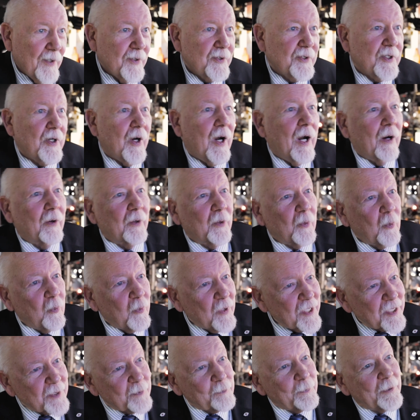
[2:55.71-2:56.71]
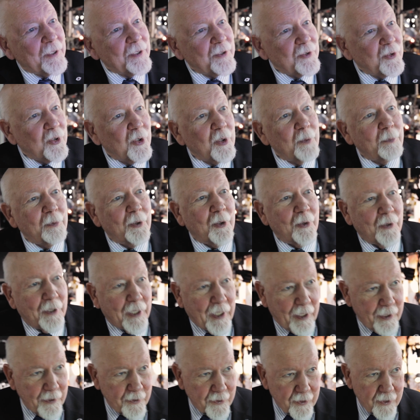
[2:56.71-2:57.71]
So our whisper turbo
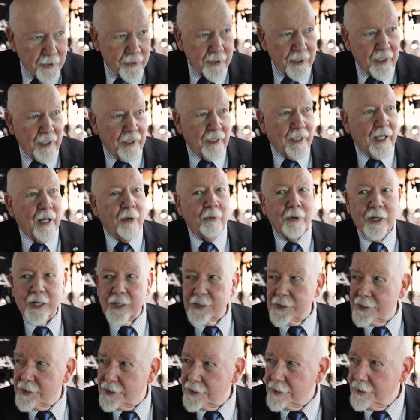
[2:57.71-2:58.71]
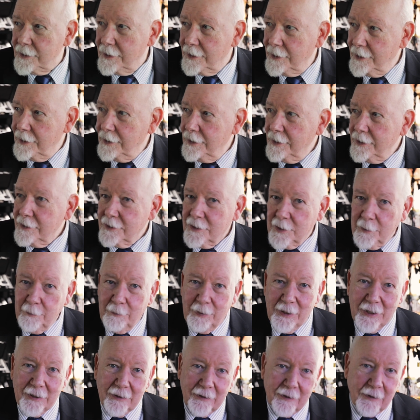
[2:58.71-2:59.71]
lights allow us to
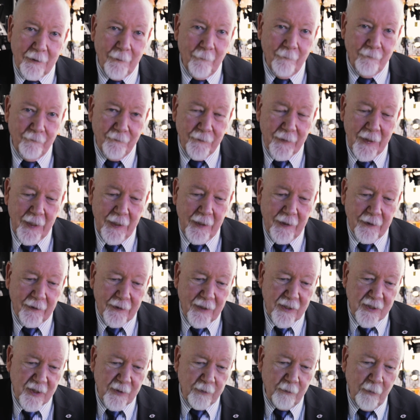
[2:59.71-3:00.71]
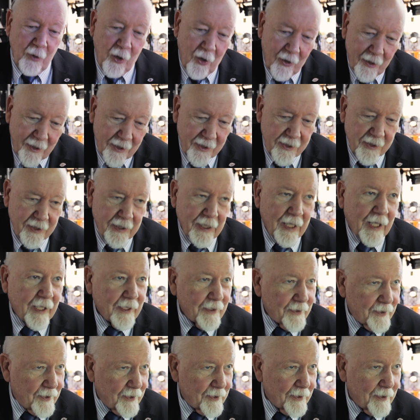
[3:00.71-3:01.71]
build the smallest
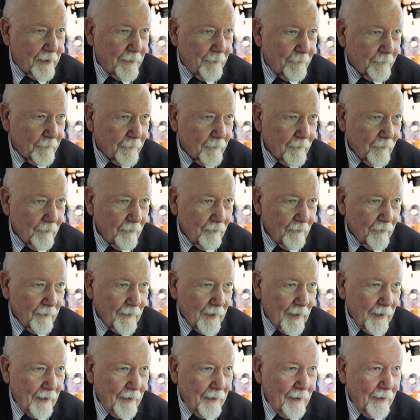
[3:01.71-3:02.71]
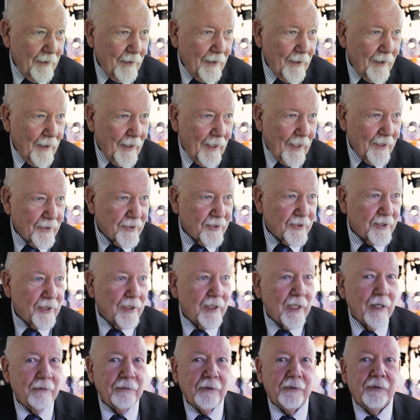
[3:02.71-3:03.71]
lights and
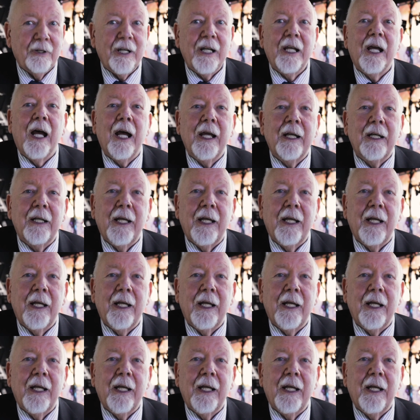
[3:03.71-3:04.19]
still have a very high